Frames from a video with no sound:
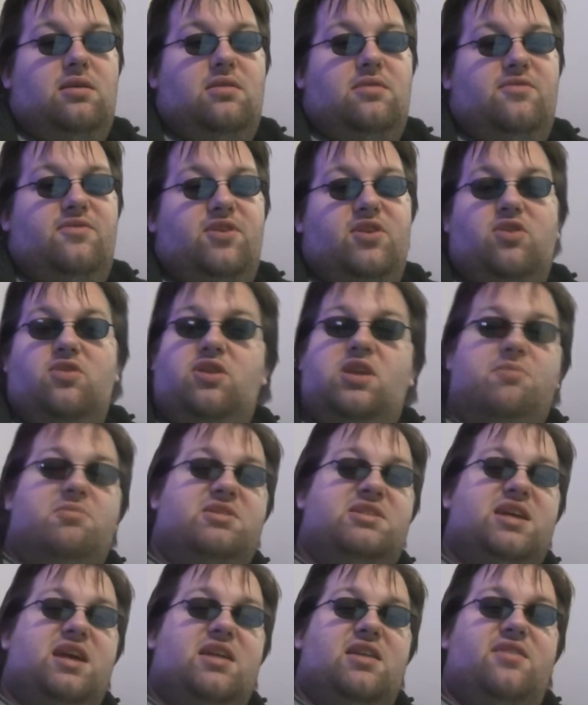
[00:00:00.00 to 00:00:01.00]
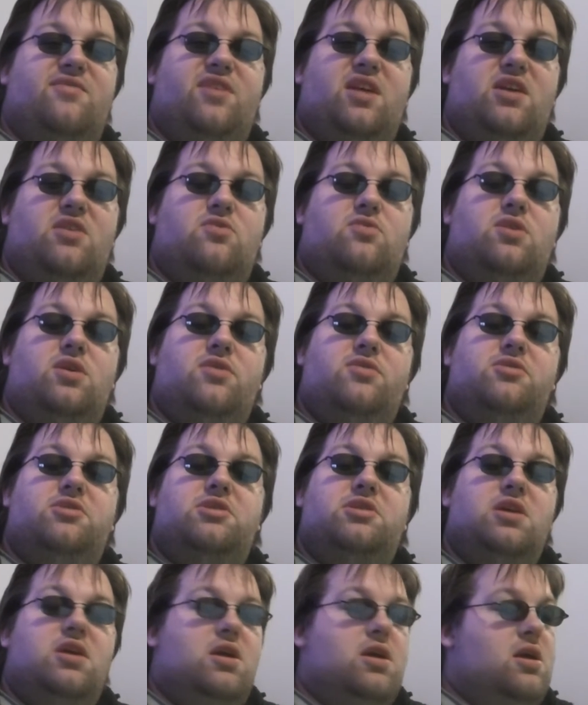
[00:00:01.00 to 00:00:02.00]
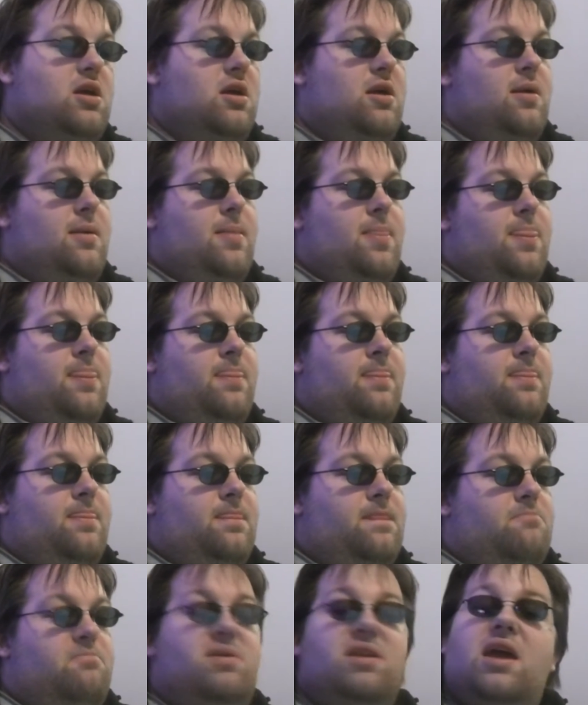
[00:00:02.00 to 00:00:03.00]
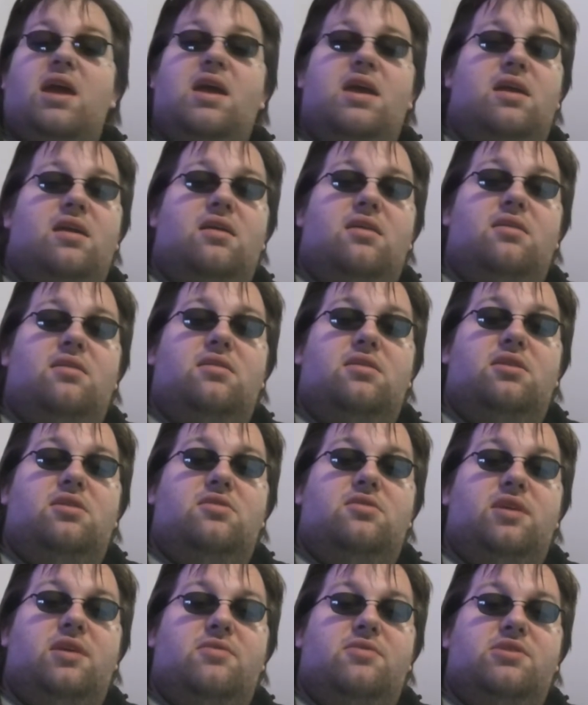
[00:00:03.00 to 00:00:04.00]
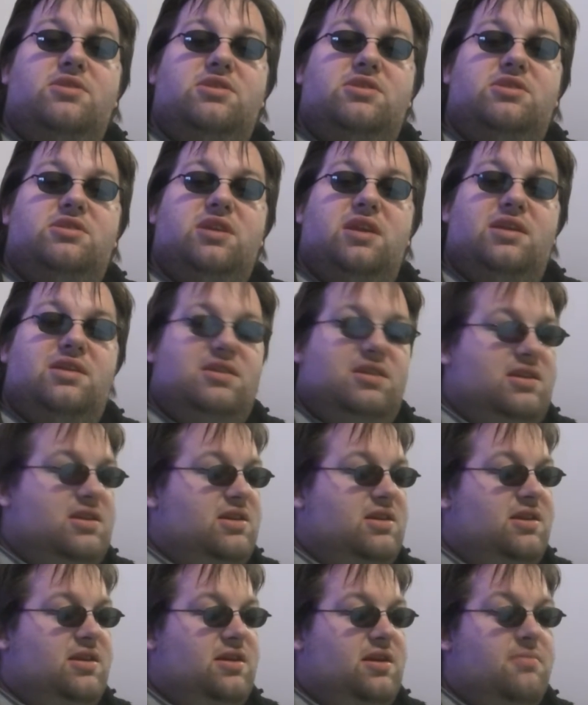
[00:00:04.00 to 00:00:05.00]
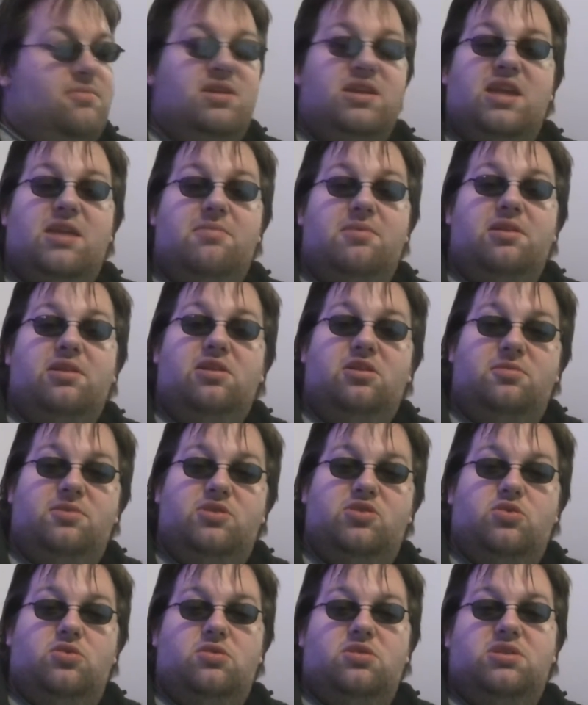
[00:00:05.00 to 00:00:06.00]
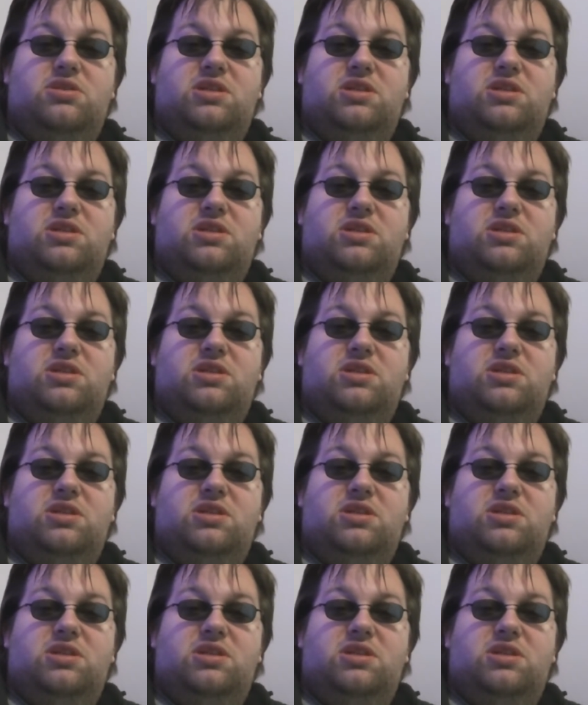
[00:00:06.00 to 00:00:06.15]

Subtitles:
Figure I'll keep a tally of that. Who knows? But hey, that was. I'm going to keep it a little bit shorter this